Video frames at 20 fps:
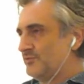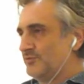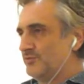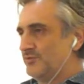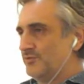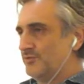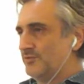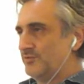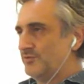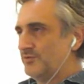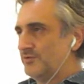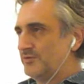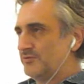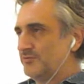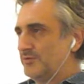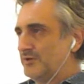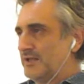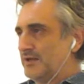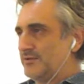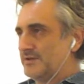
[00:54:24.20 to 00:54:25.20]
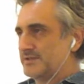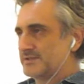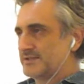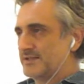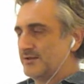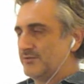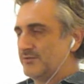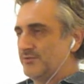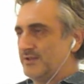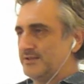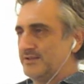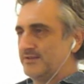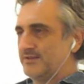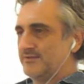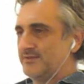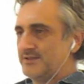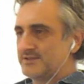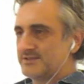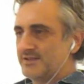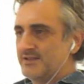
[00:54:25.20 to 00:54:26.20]
to allow us
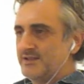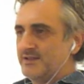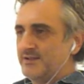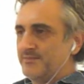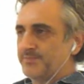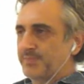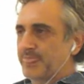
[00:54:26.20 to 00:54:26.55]
calculating this,